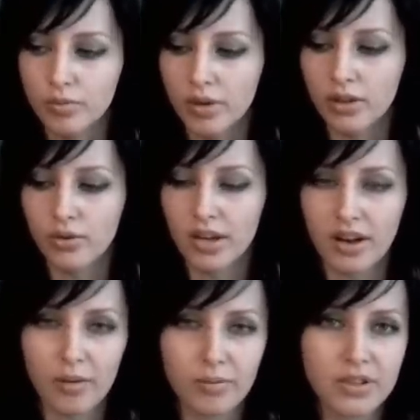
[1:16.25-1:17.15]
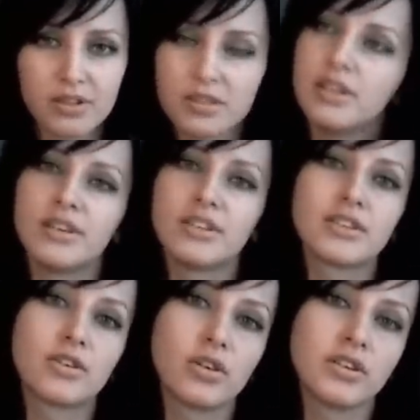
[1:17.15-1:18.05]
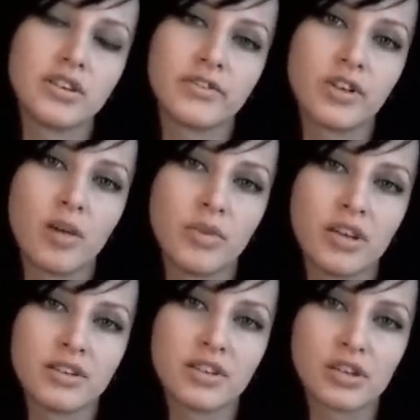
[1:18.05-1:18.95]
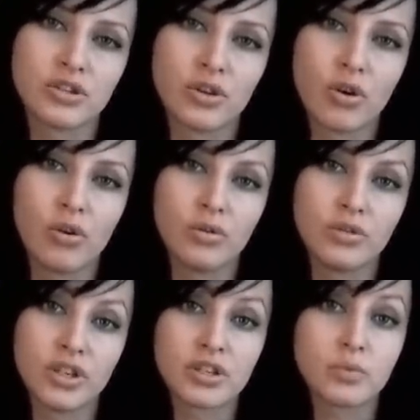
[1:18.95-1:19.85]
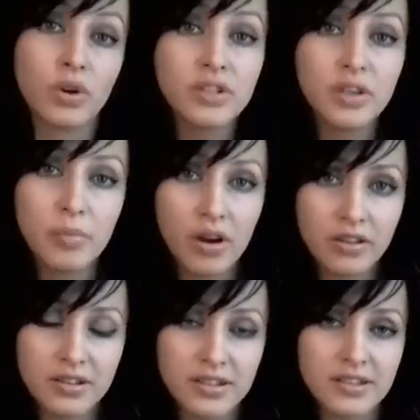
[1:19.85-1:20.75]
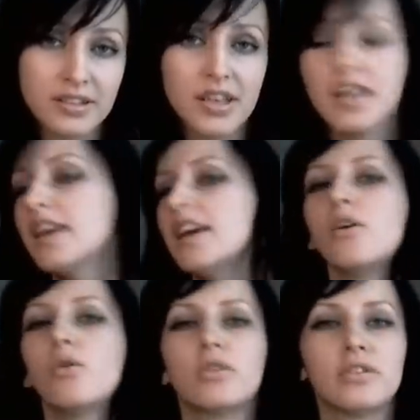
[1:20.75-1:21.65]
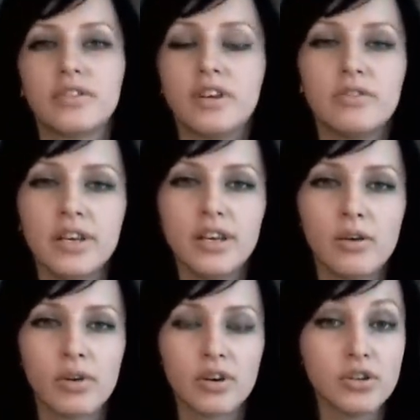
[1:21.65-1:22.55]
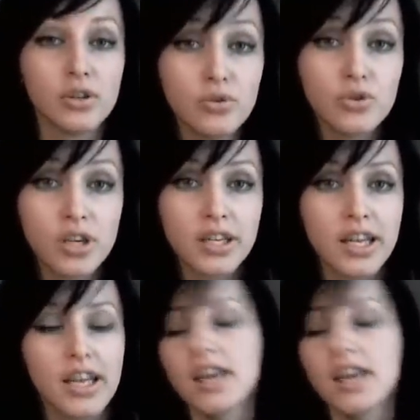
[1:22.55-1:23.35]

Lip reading: You may look it up. This phenomena is actually called just world hypothesis or theory or delusion,